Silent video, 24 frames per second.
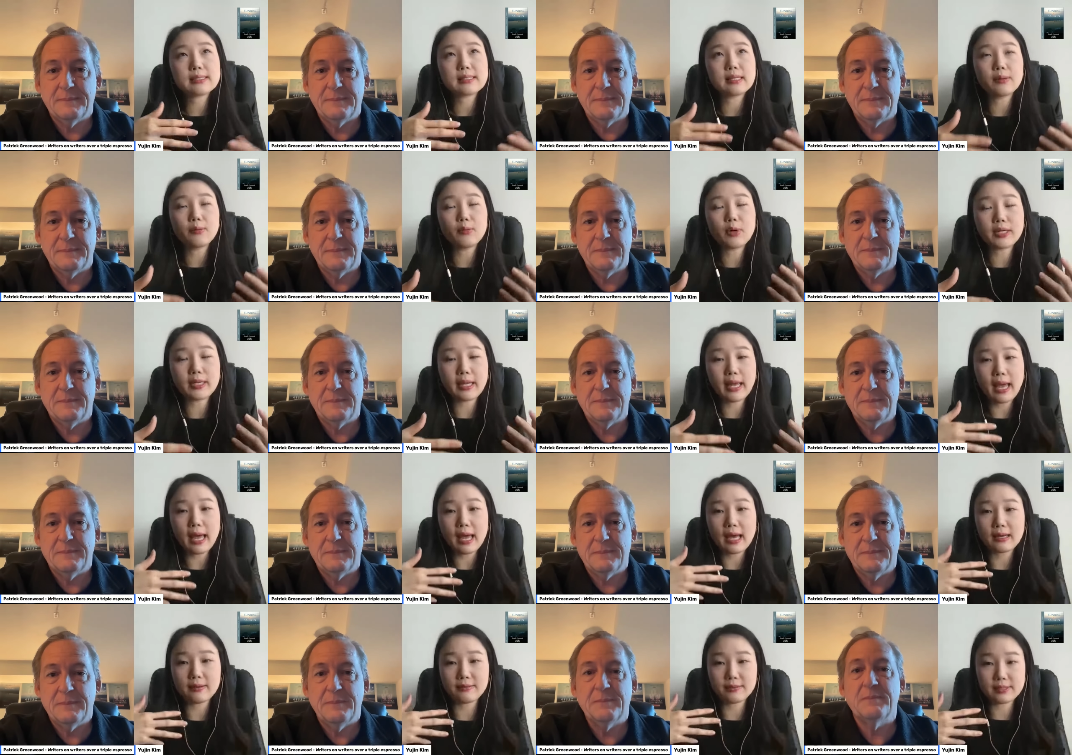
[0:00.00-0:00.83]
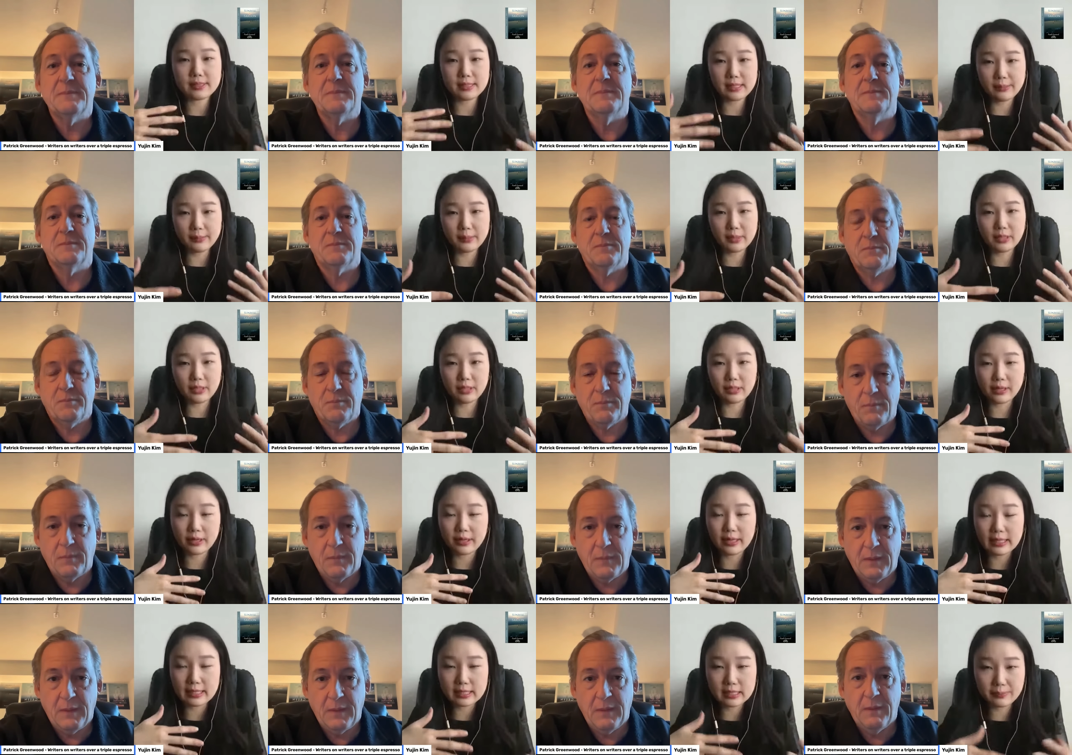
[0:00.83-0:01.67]
Speaker 1: somewhat have
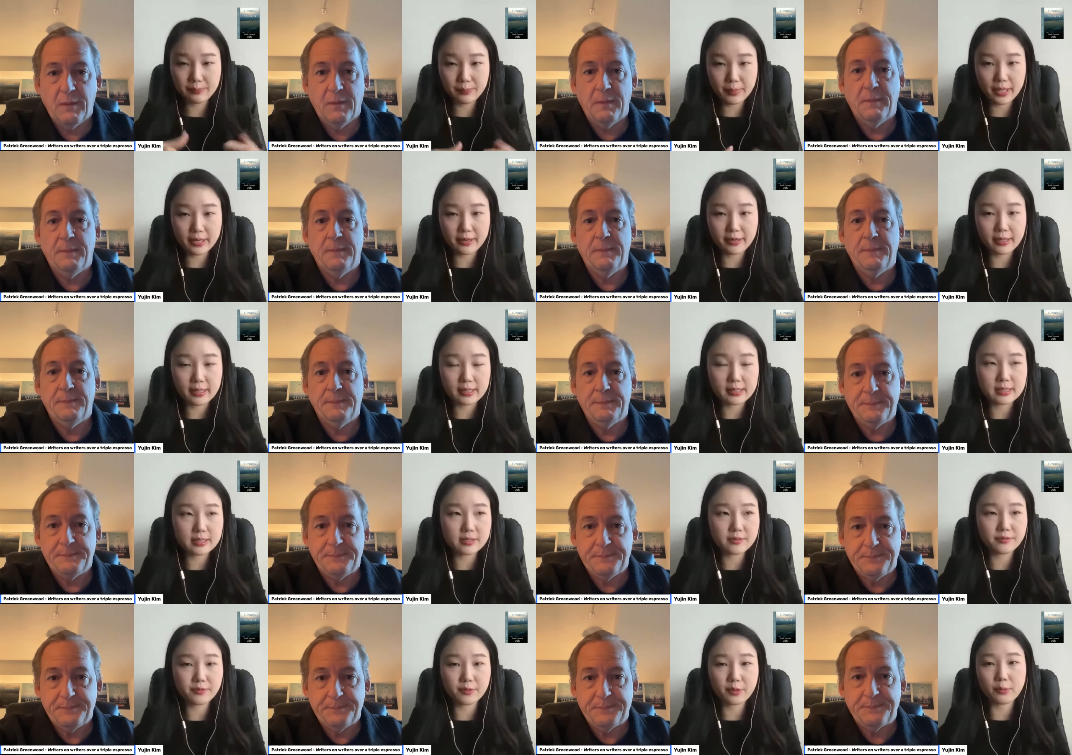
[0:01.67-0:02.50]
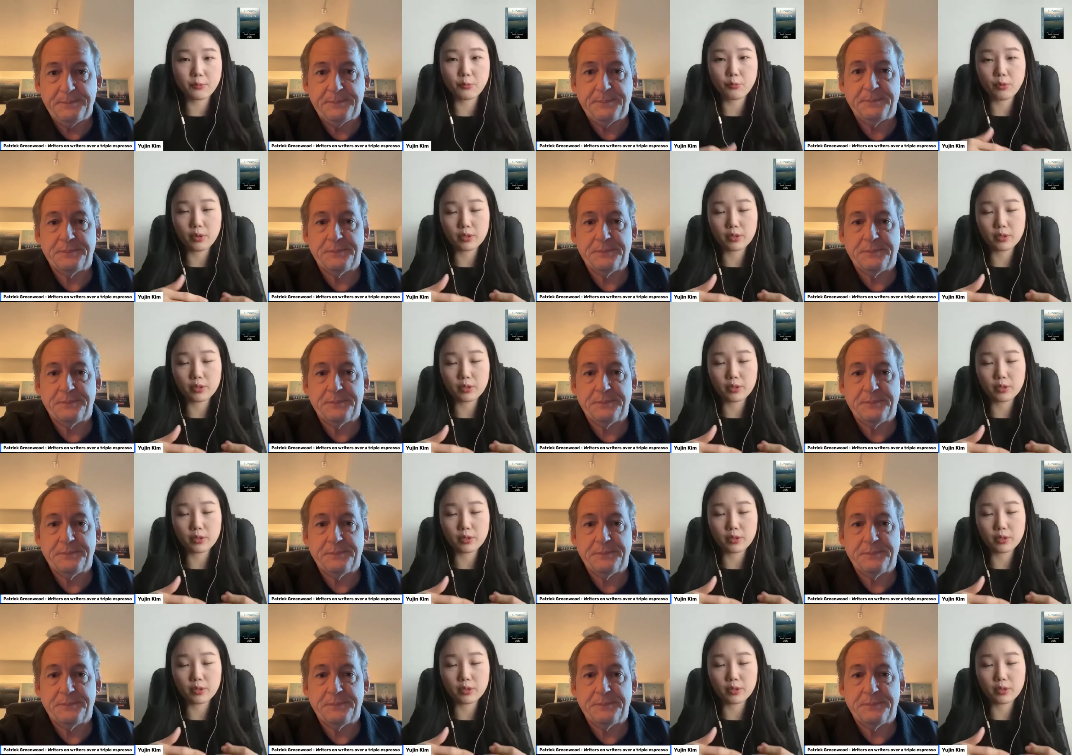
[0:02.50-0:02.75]
similar experience from mm-hmm.